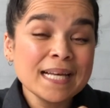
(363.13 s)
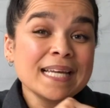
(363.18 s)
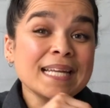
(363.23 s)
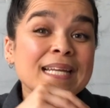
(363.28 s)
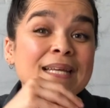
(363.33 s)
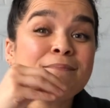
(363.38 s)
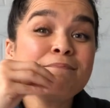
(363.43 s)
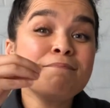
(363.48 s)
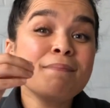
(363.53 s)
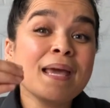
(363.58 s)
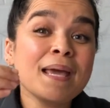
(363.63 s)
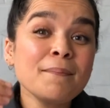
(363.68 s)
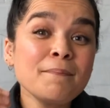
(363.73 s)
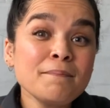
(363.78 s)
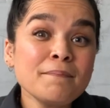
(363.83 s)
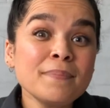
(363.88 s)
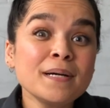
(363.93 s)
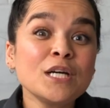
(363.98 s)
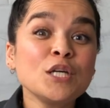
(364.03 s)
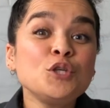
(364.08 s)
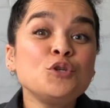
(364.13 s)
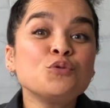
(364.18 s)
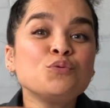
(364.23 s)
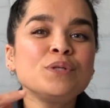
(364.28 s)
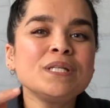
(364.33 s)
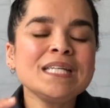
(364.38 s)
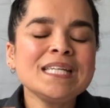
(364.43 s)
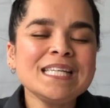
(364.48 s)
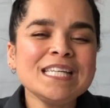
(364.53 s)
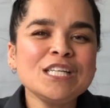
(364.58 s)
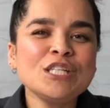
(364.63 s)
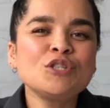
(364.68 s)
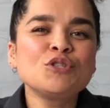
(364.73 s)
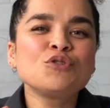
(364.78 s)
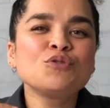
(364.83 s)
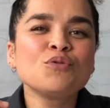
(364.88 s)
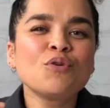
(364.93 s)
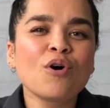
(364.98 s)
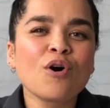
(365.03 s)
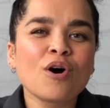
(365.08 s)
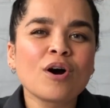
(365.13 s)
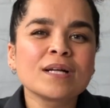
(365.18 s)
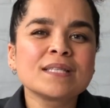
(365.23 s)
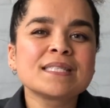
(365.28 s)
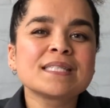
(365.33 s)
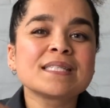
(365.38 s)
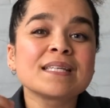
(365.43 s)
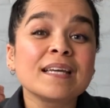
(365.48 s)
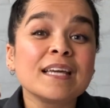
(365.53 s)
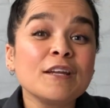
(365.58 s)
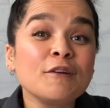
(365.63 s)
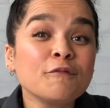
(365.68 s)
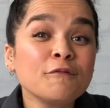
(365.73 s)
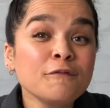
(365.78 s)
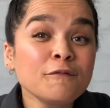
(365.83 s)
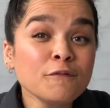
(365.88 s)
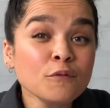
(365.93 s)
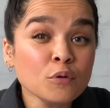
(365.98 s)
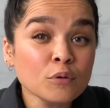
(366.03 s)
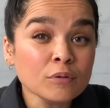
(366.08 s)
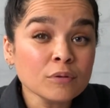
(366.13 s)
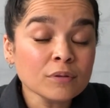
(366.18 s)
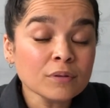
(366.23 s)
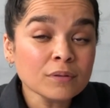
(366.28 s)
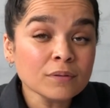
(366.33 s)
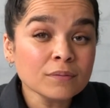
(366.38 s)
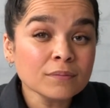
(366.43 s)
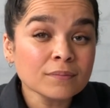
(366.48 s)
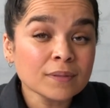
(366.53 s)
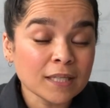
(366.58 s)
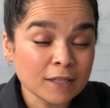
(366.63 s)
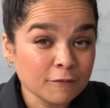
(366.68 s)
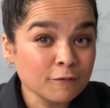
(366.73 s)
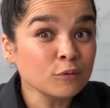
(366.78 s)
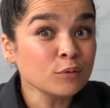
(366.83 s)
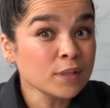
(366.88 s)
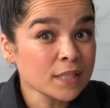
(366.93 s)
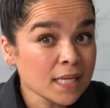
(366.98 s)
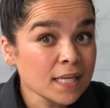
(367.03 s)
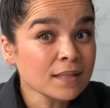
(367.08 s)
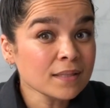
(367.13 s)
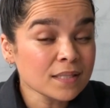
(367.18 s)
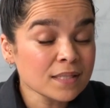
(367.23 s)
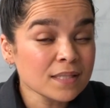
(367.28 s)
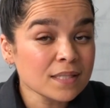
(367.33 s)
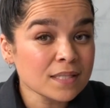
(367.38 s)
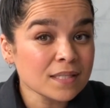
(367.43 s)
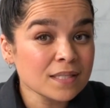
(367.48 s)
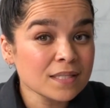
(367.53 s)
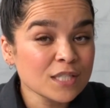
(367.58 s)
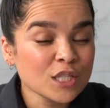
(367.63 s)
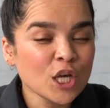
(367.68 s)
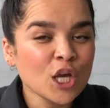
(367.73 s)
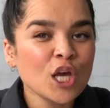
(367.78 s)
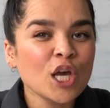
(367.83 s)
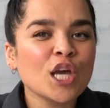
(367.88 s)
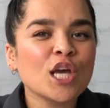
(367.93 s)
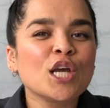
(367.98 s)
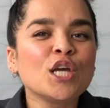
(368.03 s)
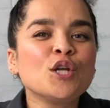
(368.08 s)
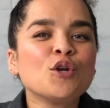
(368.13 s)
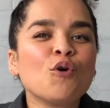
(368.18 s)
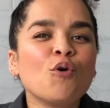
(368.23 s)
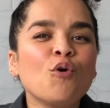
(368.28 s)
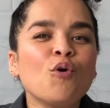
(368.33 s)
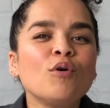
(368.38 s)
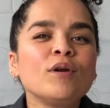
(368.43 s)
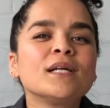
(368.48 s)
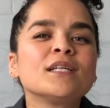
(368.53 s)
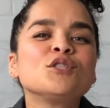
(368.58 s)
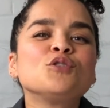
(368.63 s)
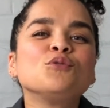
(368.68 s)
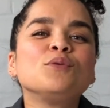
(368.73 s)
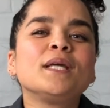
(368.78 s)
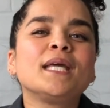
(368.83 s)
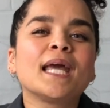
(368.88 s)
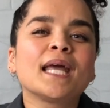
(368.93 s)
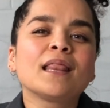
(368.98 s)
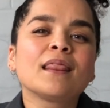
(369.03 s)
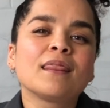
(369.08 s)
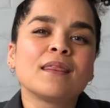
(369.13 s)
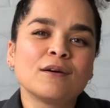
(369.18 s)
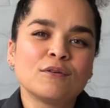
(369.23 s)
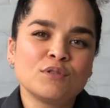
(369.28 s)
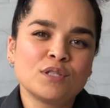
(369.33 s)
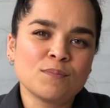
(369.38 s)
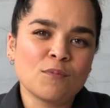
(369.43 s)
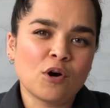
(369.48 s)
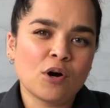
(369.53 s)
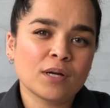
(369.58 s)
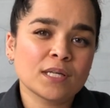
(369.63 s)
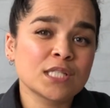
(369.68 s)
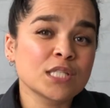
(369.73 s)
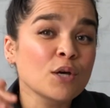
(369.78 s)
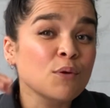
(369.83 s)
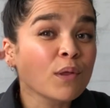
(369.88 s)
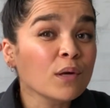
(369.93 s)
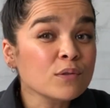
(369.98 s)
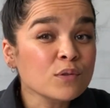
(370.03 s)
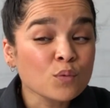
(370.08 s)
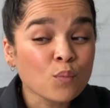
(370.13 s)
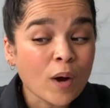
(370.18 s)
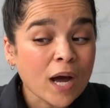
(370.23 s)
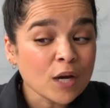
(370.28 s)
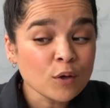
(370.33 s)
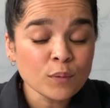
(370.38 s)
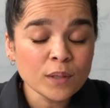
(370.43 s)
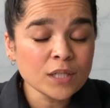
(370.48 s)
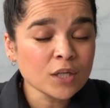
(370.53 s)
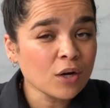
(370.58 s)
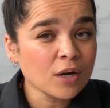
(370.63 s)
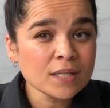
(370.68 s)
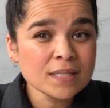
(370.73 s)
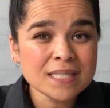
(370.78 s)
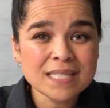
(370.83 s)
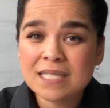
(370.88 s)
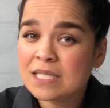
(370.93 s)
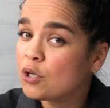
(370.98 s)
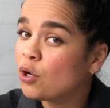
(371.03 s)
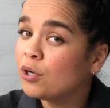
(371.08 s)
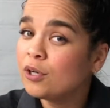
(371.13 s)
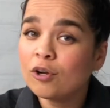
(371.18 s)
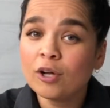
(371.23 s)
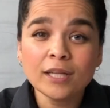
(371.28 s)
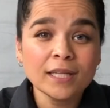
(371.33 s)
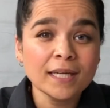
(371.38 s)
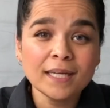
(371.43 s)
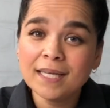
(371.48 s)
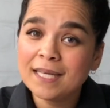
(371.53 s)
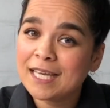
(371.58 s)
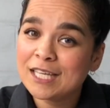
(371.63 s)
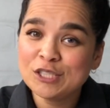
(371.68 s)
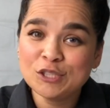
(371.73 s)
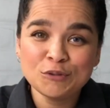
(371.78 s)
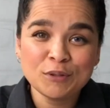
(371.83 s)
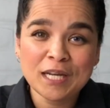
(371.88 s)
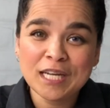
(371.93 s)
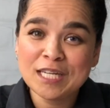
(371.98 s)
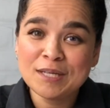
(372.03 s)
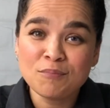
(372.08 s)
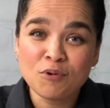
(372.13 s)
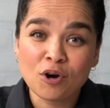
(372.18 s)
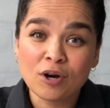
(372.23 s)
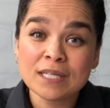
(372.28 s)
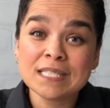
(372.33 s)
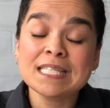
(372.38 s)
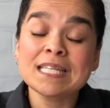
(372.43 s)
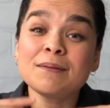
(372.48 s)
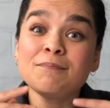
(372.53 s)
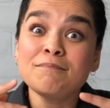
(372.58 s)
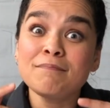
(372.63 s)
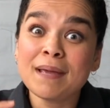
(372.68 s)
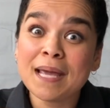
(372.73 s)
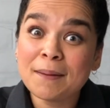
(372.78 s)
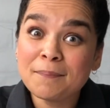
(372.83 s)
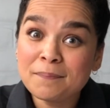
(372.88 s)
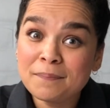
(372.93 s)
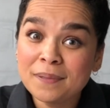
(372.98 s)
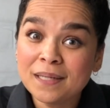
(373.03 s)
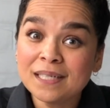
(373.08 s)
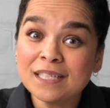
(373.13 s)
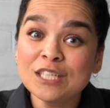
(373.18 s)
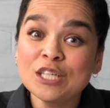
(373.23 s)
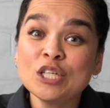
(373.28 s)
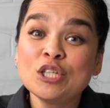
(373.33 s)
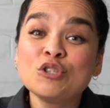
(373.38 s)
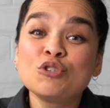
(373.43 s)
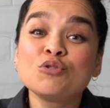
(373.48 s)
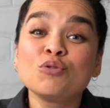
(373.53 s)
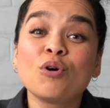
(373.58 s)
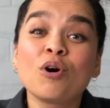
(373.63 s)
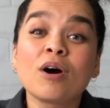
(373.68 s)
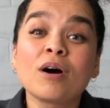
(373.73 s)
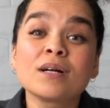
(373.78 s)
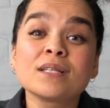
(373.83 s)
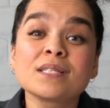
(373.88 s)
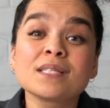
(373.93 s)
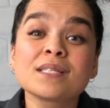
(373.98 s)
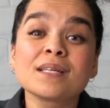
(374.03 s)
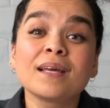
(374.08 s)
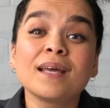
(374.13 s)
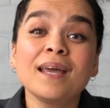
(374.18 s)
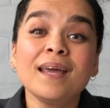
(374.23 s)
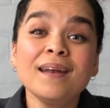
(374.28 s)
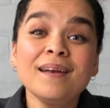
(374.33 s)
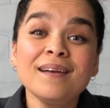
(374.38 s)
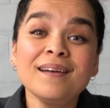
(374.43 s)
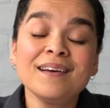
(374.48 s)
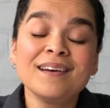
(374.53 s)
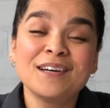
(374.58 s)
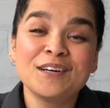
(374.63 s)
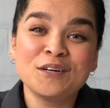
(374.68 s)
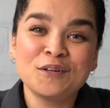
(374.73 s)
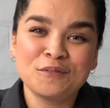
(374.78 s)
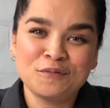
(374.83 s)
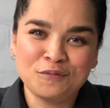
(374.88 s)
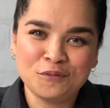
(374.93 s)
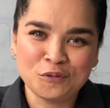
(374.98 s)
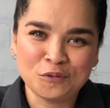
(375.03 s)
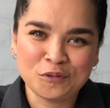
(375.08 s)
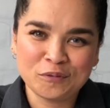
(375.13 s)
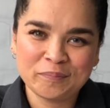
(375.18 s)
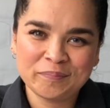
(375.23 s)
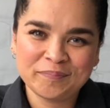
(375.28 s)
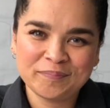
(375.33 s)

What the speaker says: remember you need to answer in full sentences in order to get those marks. So those one-word answers are not going to get you any marks. Remember to answer in full.